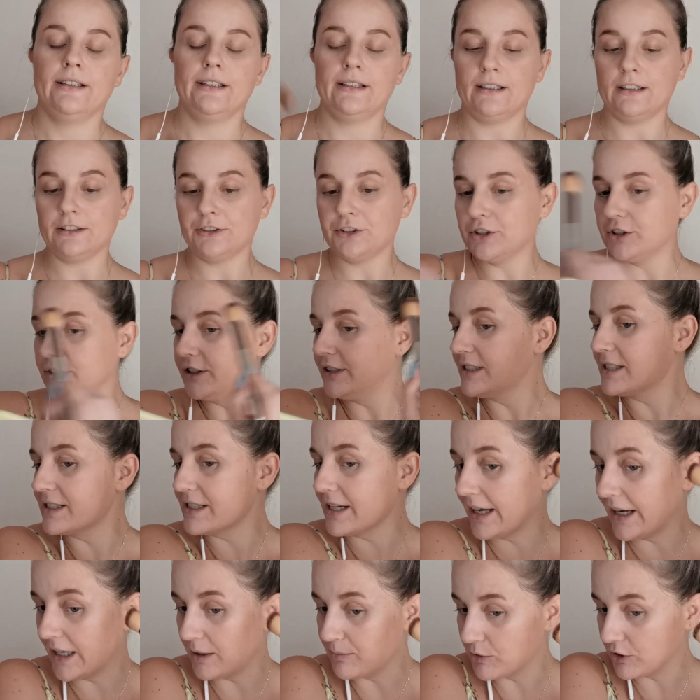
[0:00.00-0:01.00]
Then I'll do the
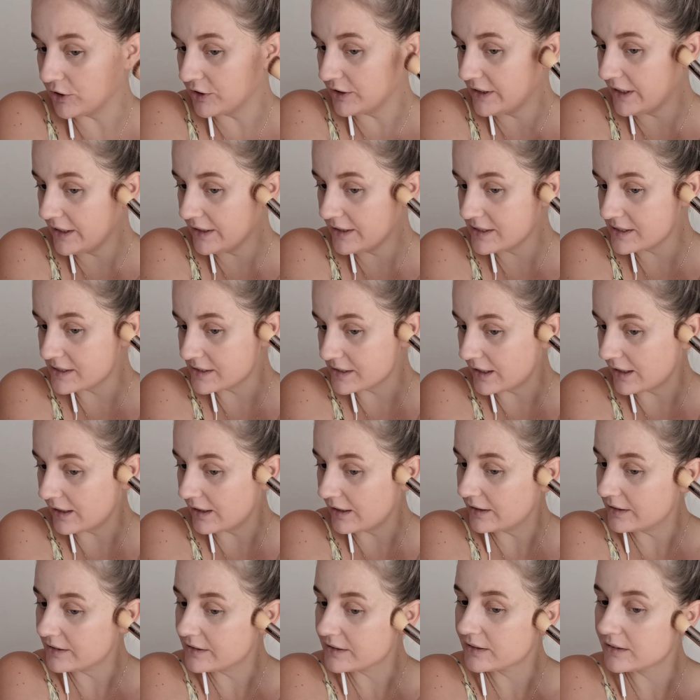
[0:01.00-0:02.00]
same on the other
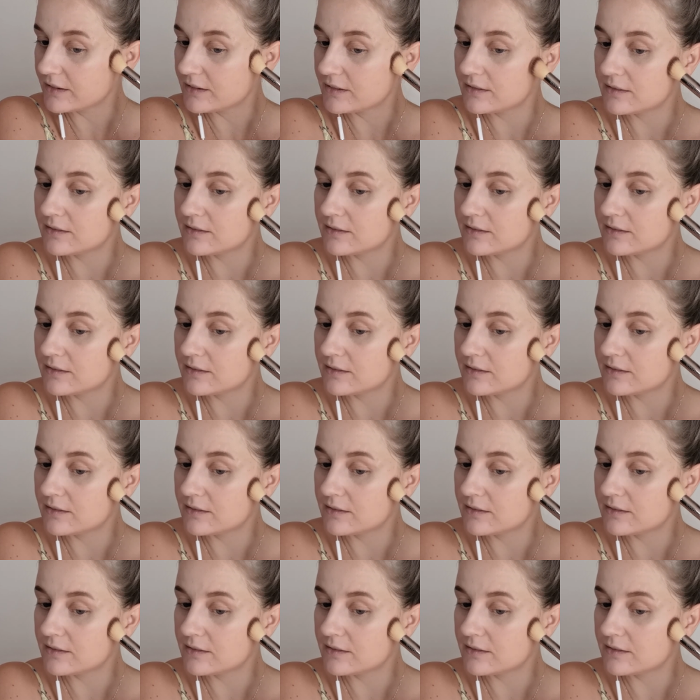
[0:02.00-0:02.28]
side.